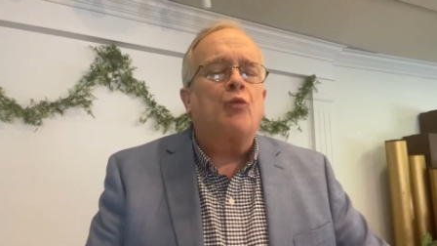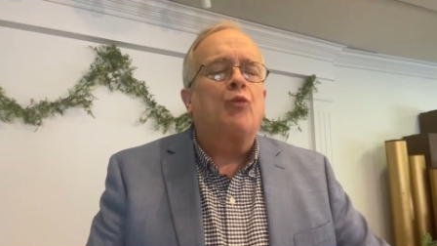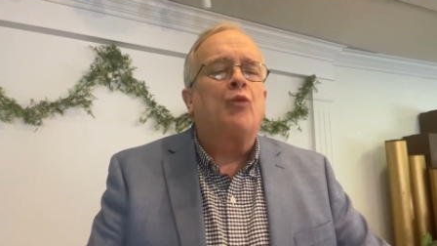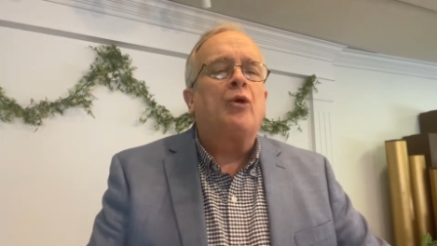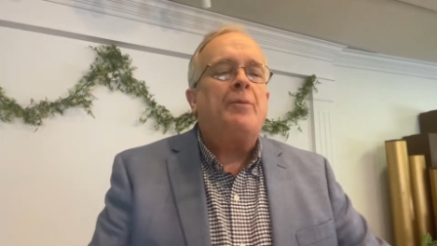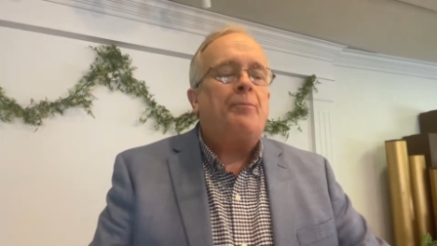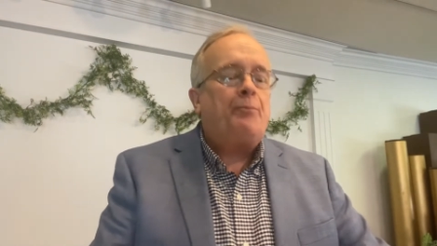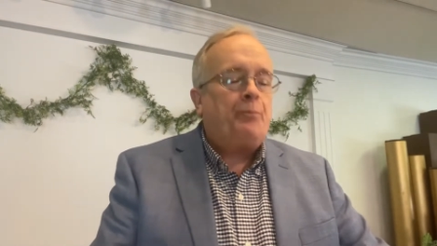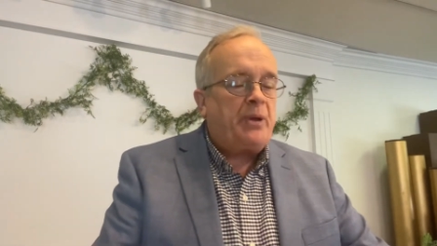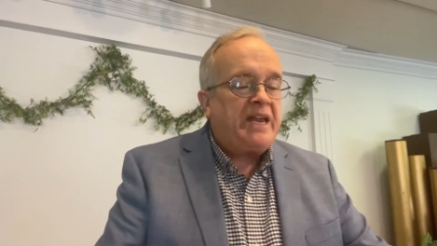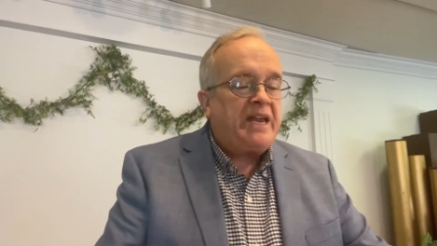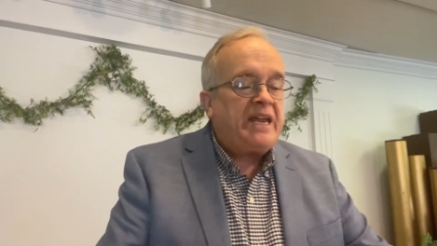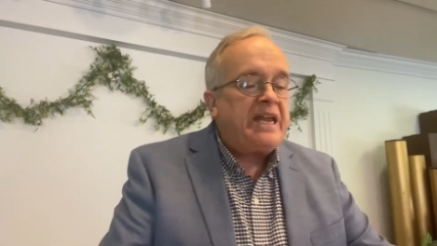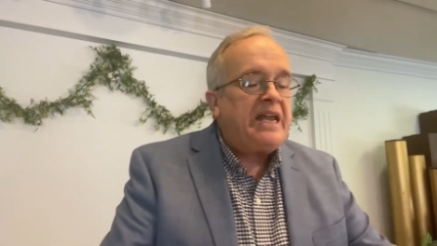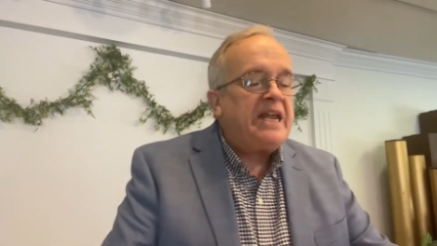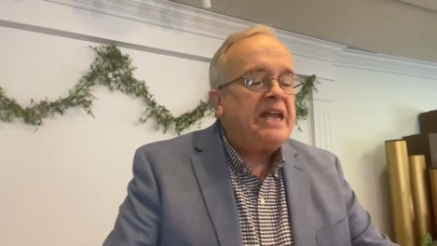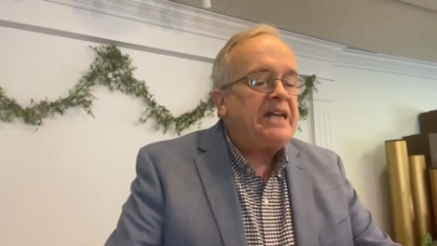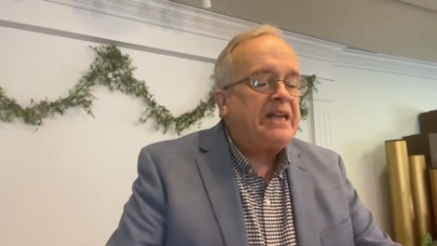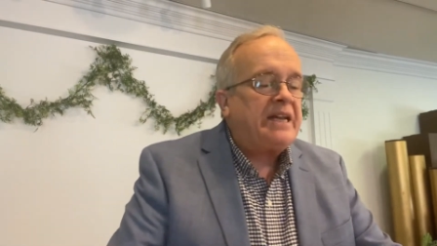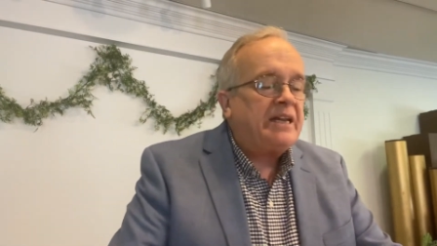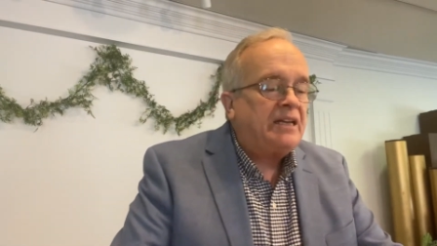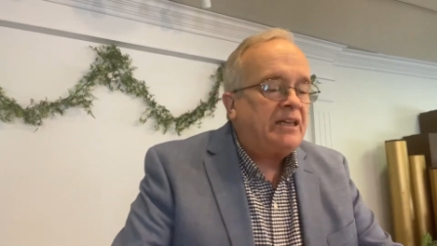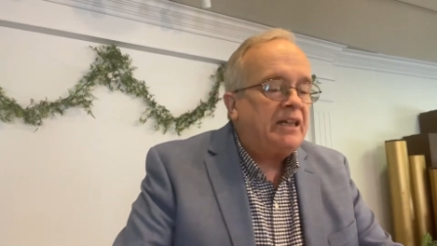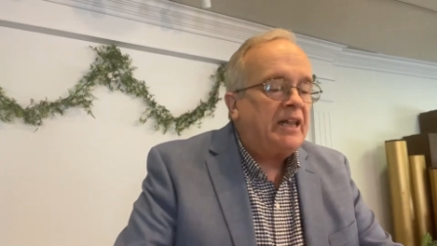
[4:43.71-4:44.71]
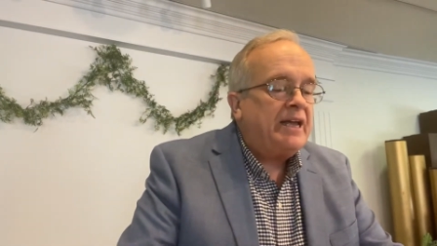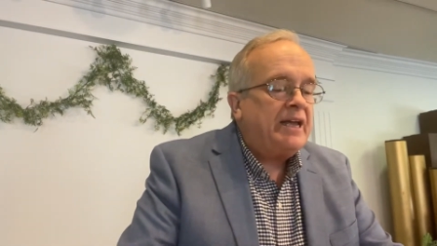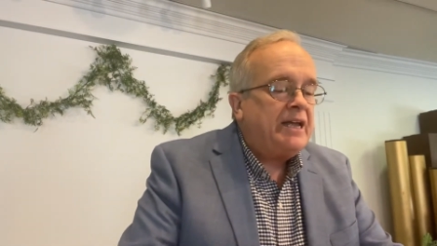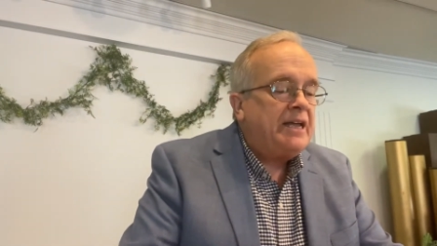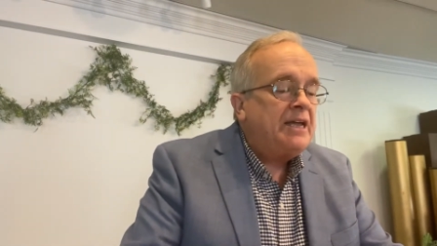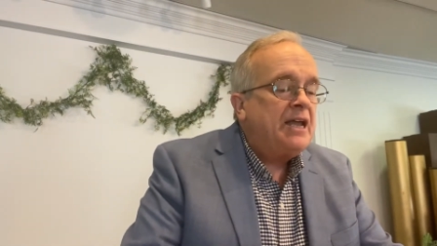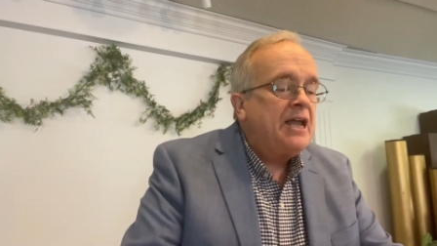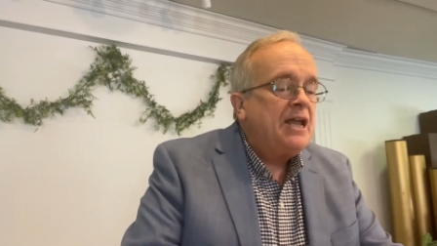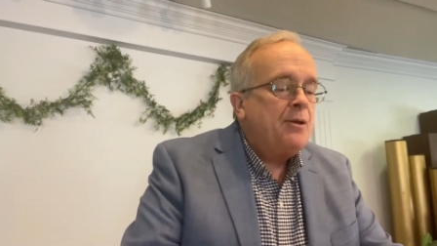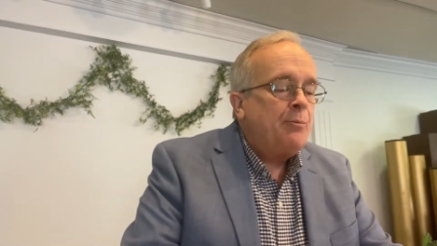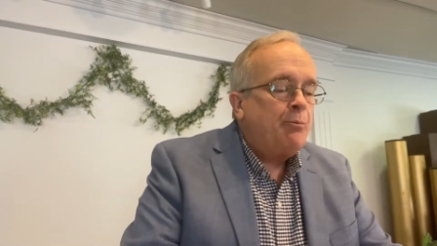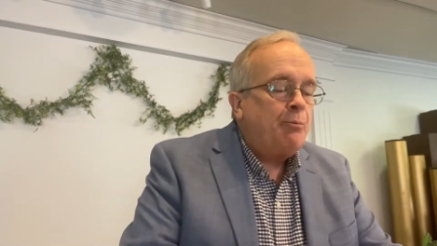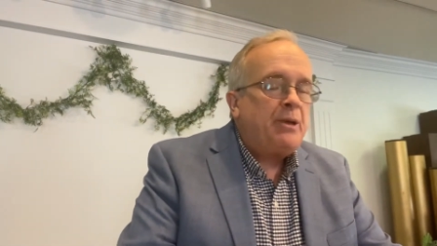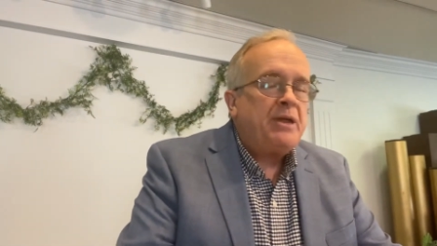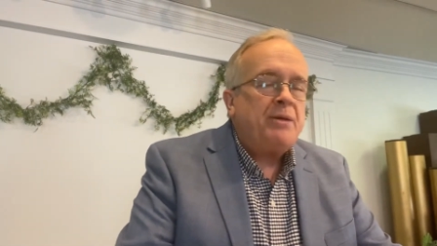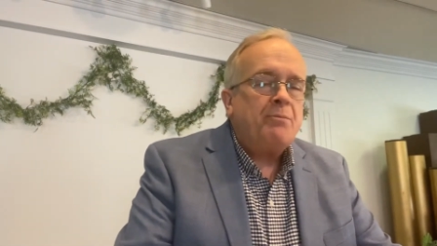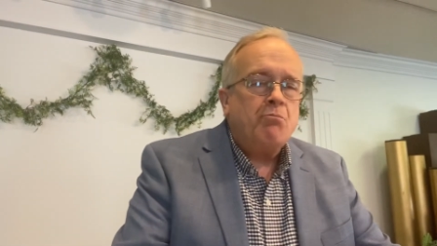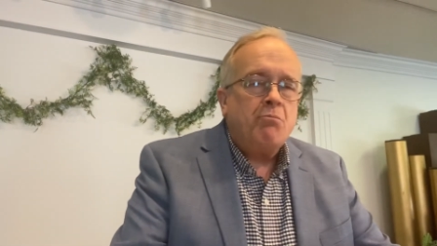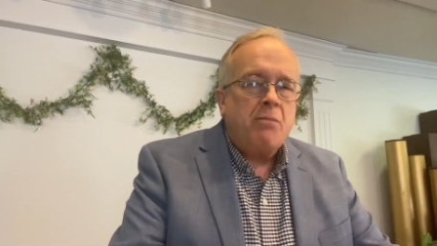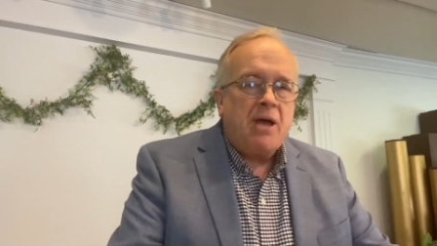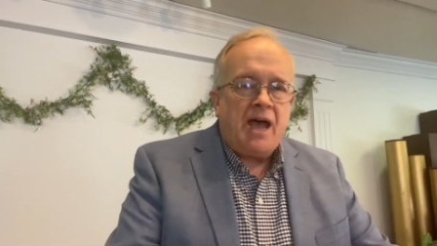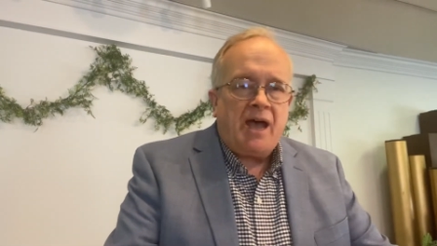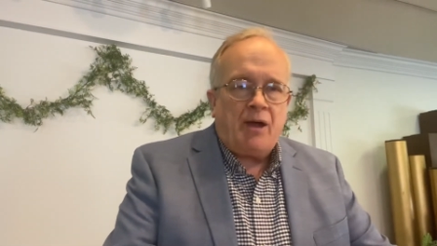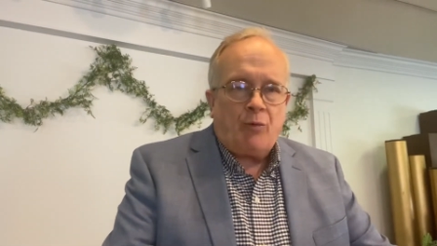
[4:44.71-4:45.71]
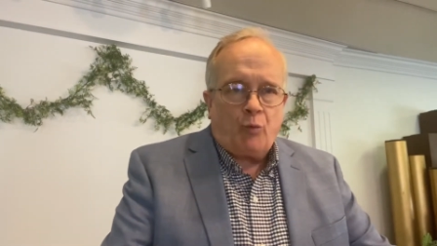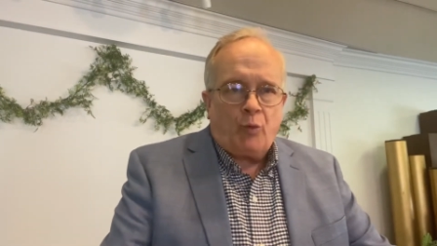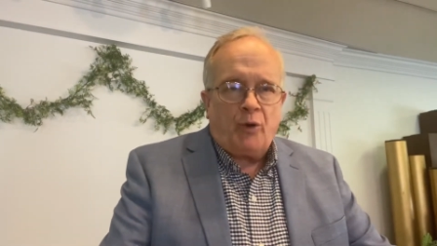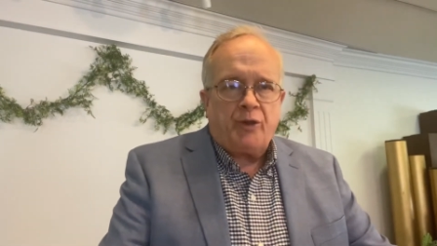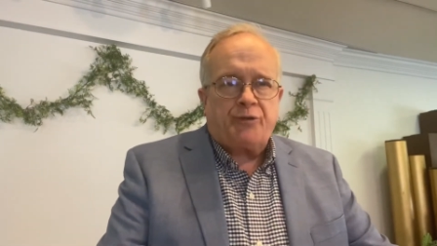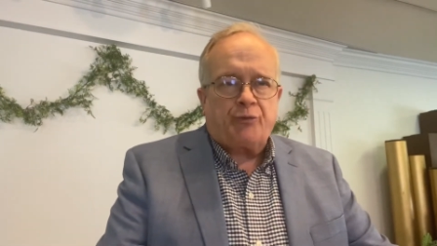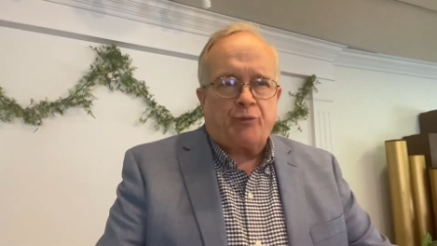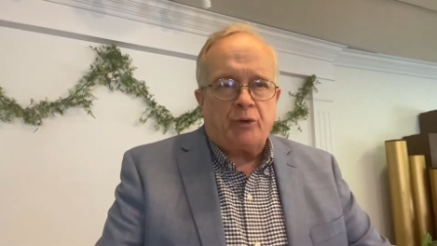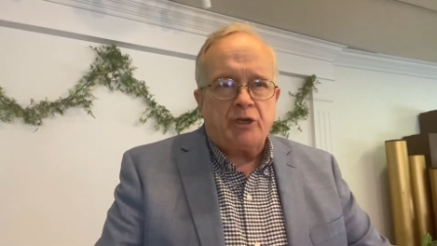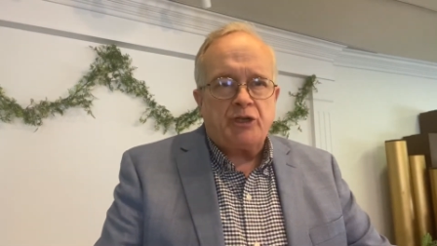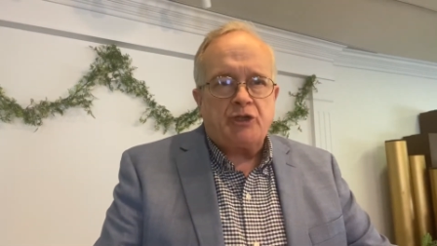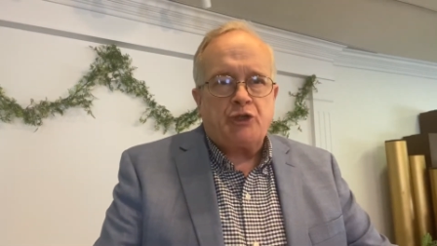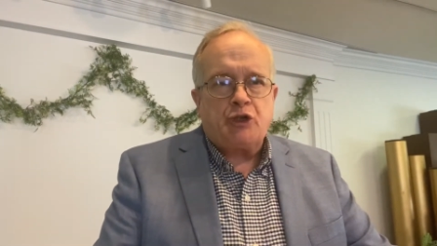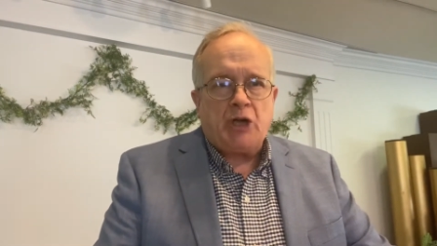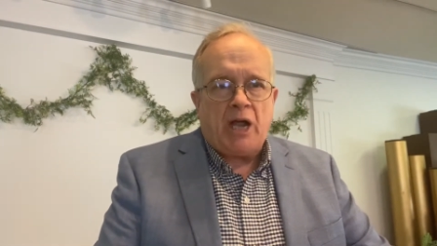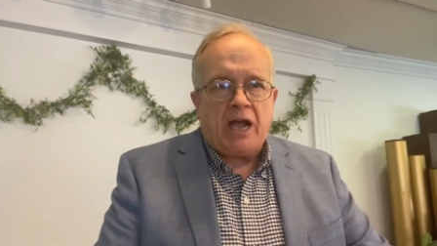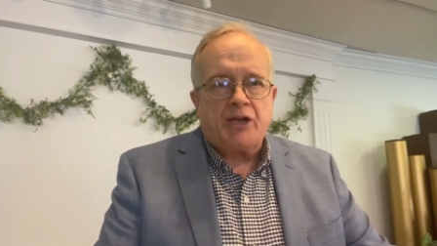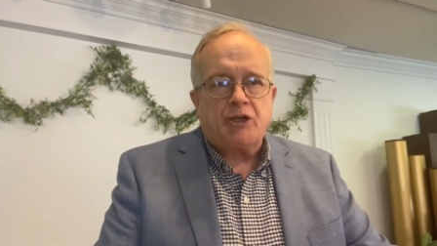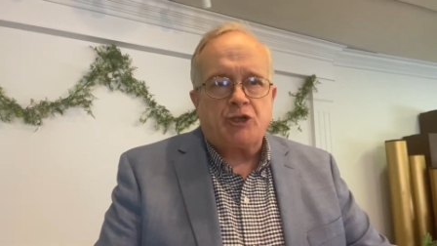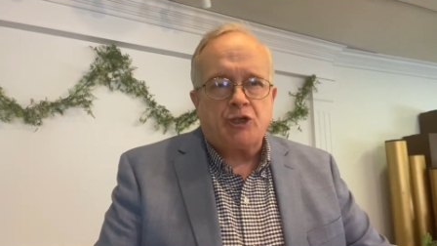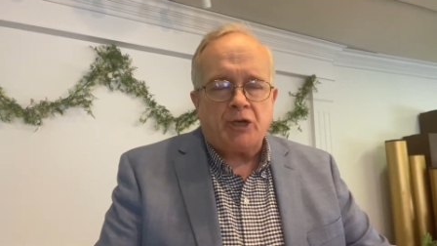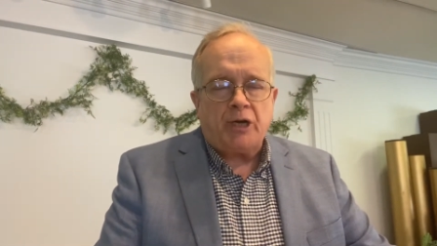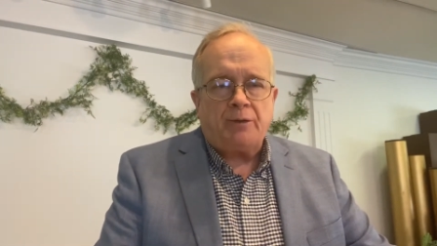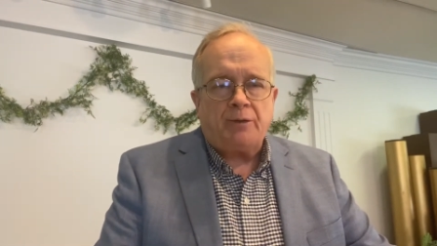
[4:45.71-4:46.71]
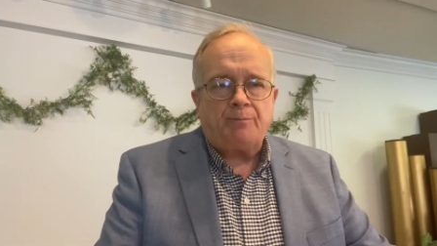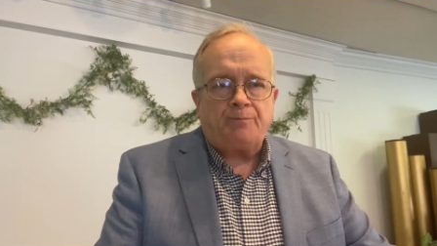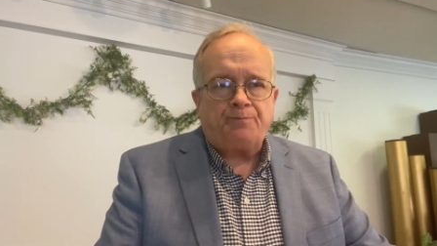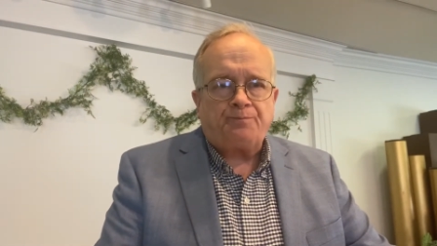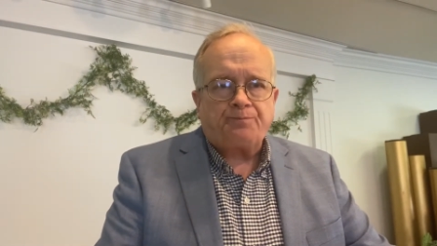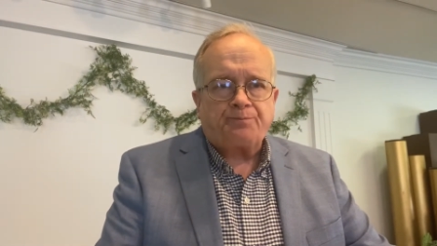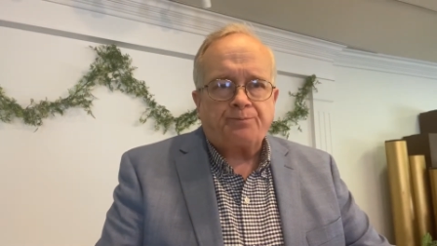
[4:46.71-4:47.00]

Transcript: repeatedly be met with rejection.